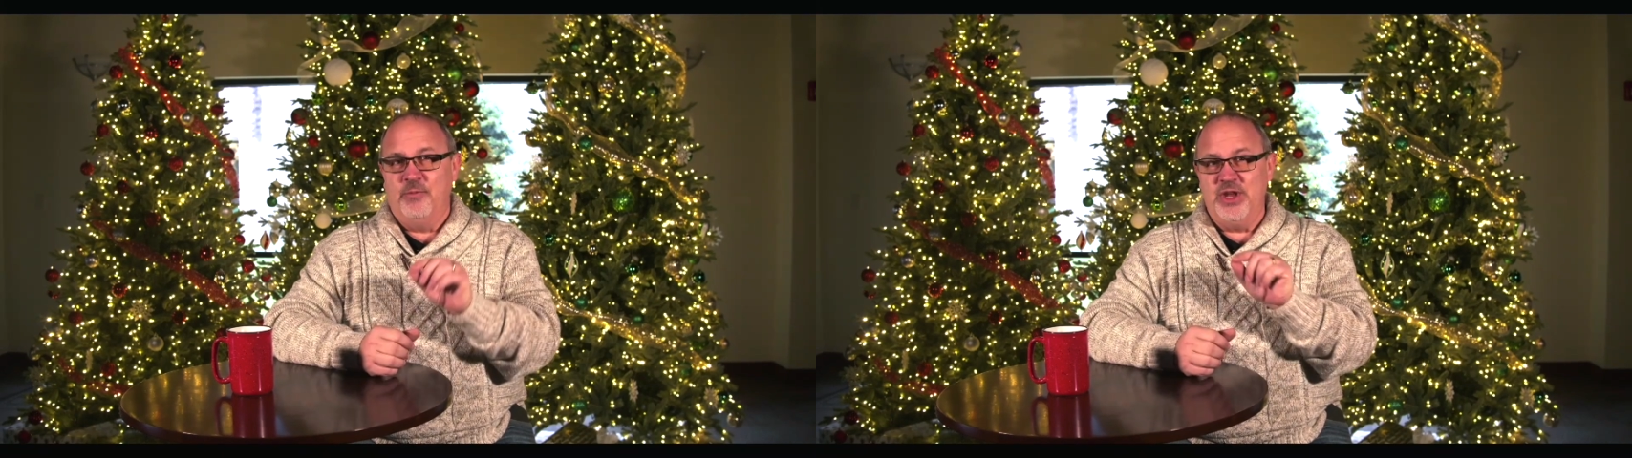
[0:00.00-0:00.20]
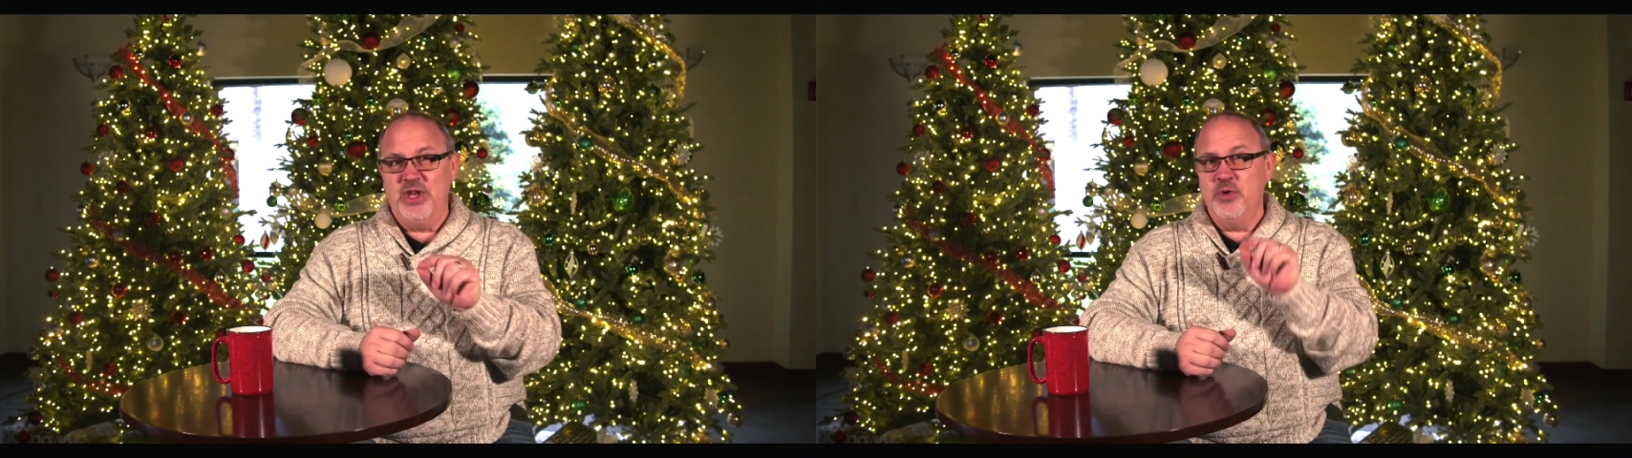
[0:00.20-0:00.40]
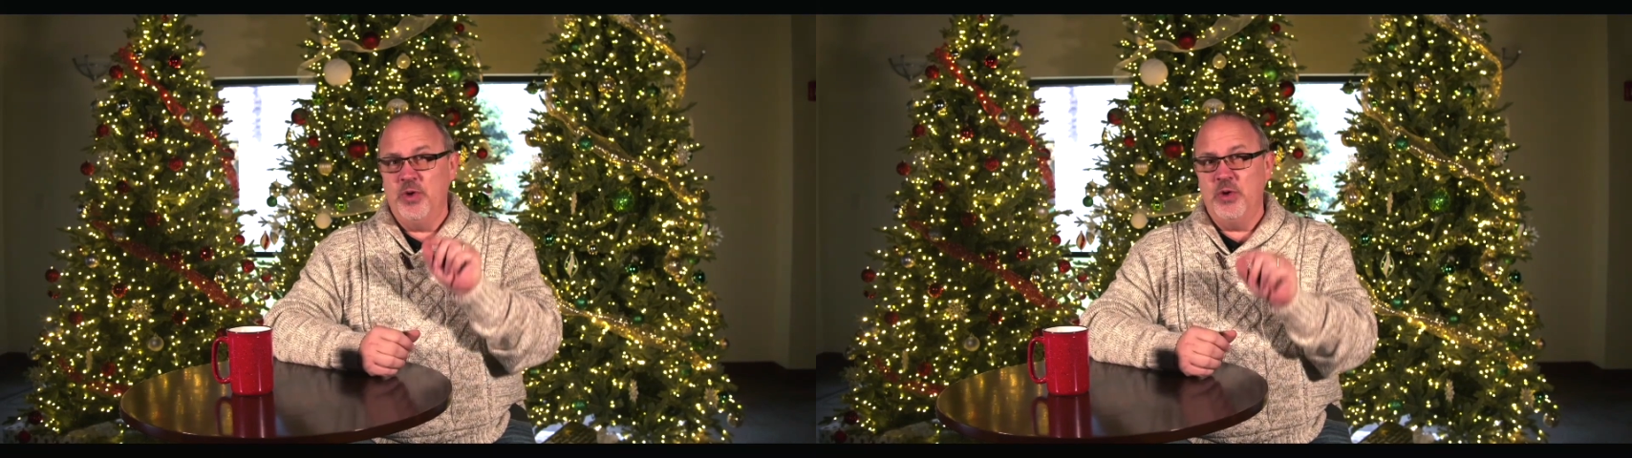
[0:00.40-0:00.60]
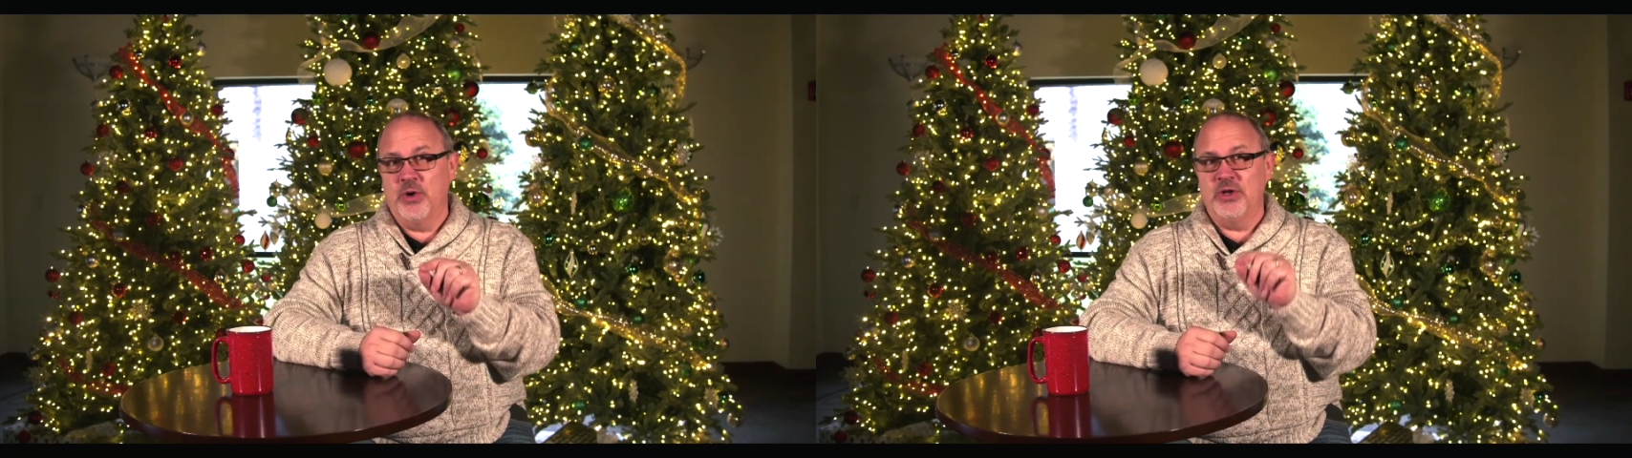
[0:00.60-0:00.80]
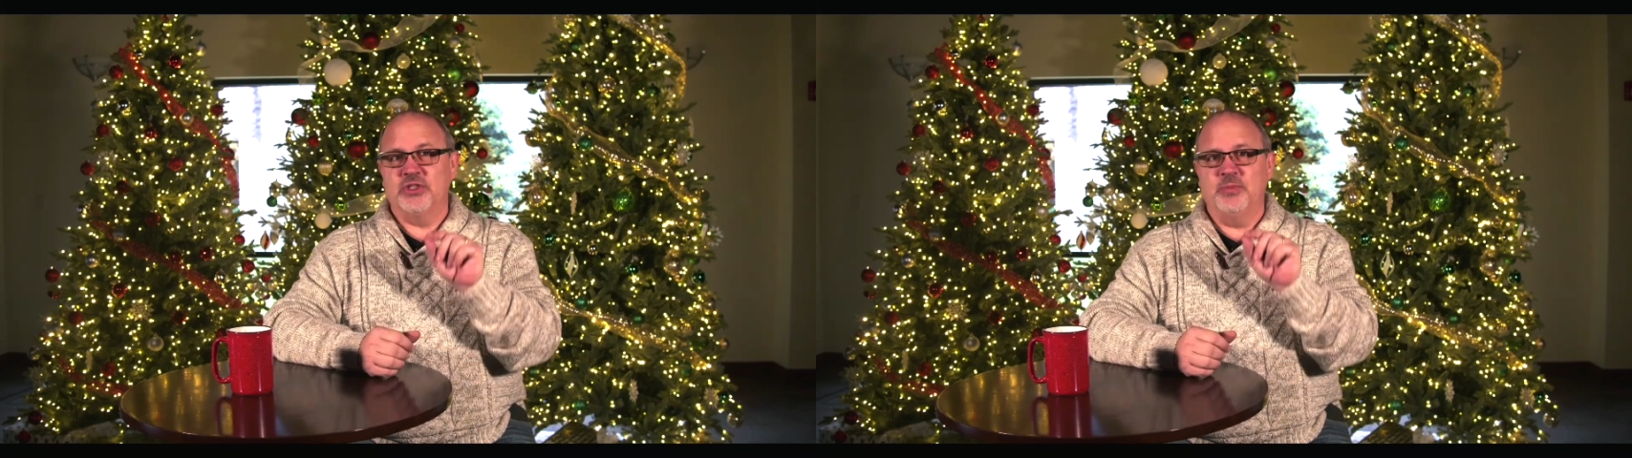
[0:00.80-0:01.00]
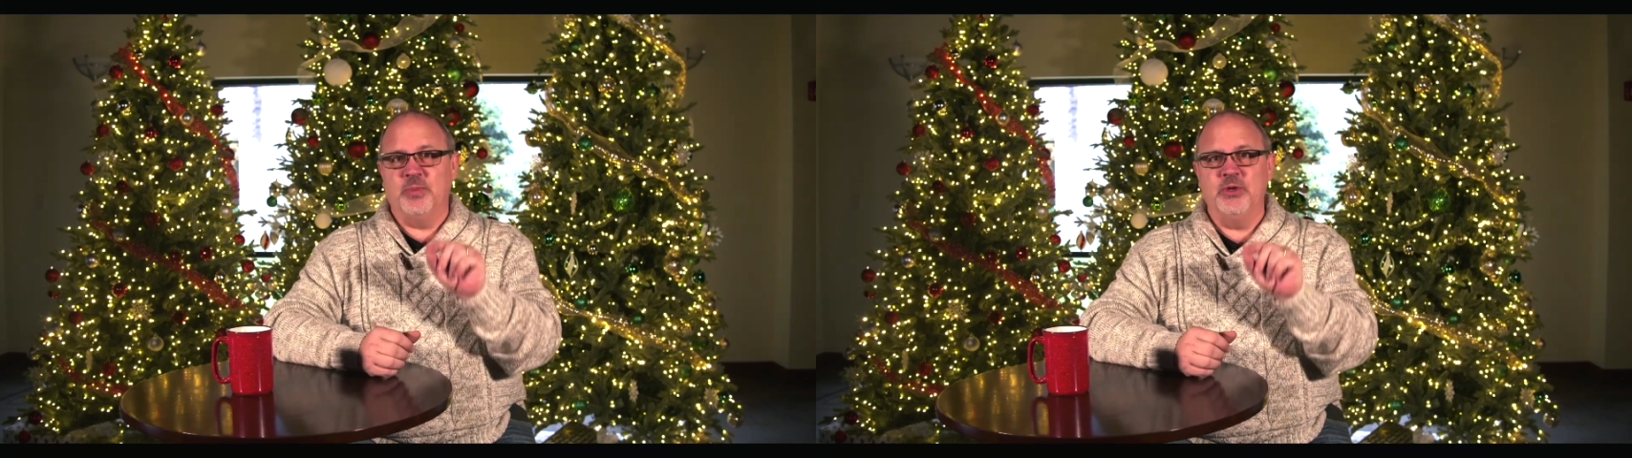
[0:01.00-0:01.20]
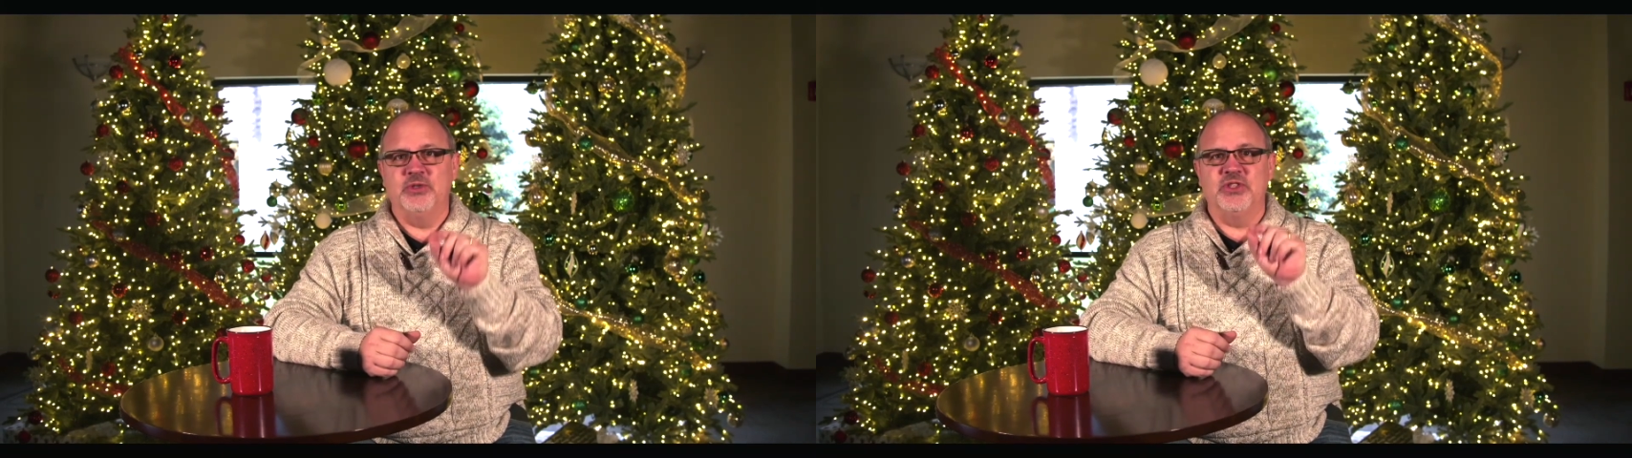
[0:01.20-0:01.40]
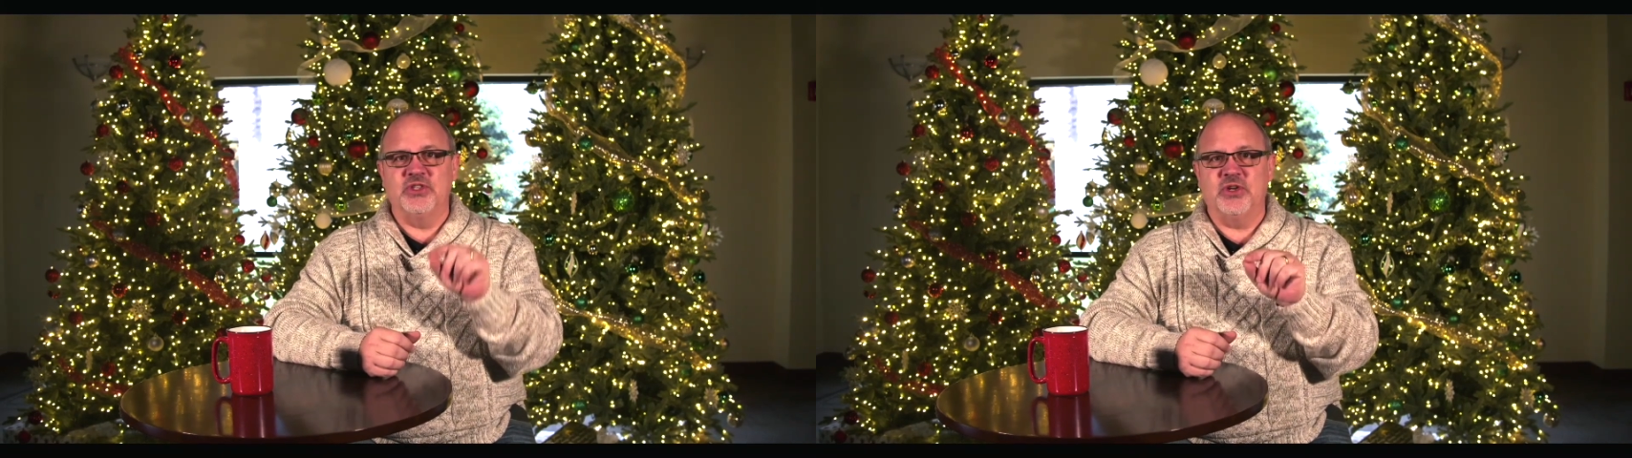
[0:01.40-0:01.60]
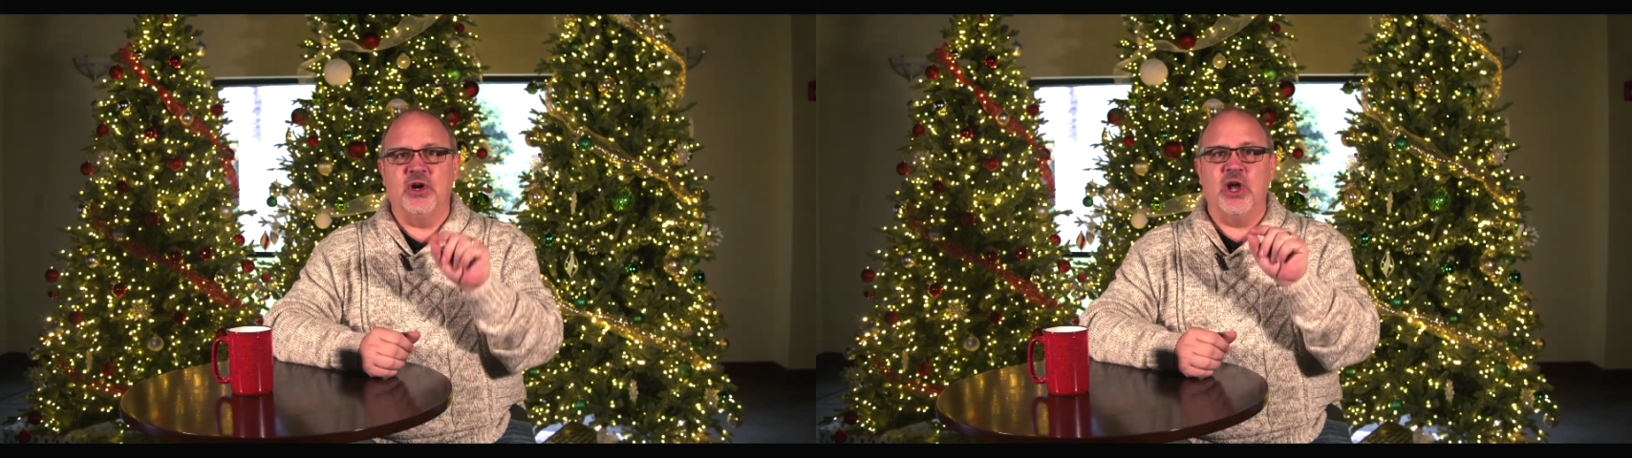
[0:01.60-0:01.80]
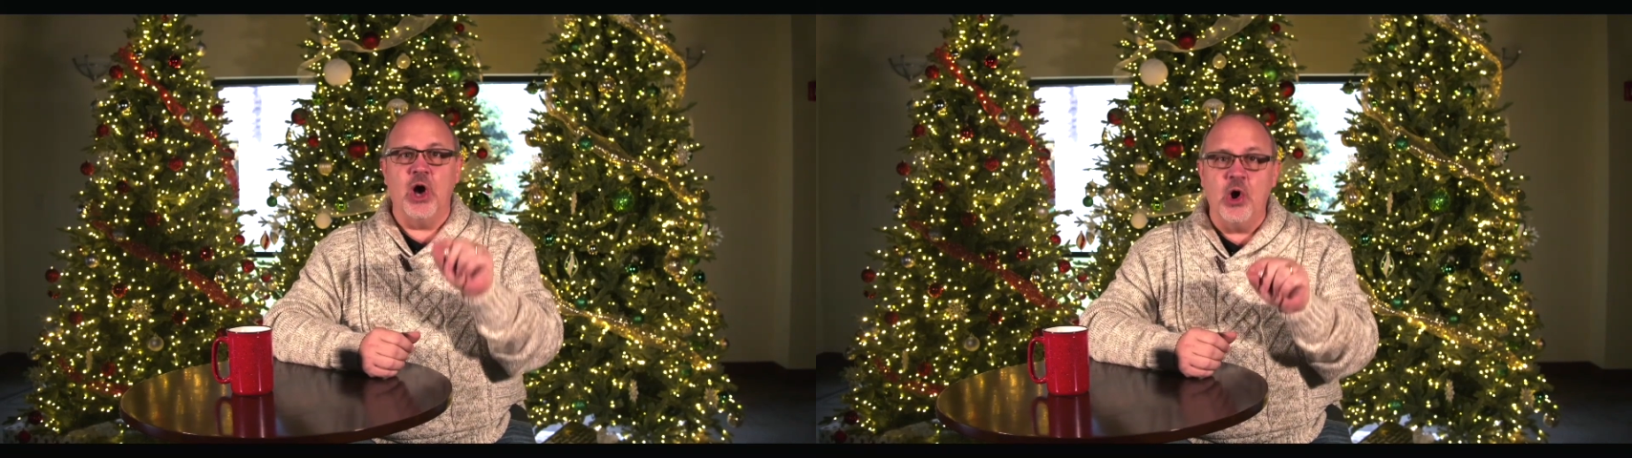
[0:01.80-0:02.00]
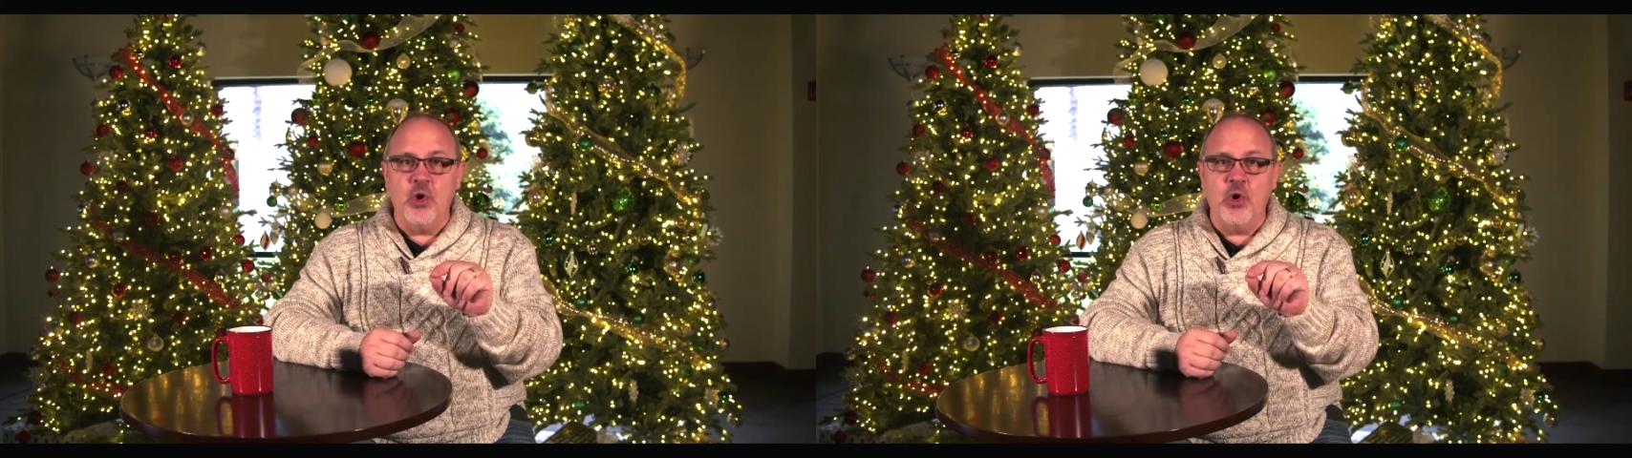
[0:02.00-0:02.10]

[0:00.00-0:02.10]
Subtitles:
We knew we weren't supposed to start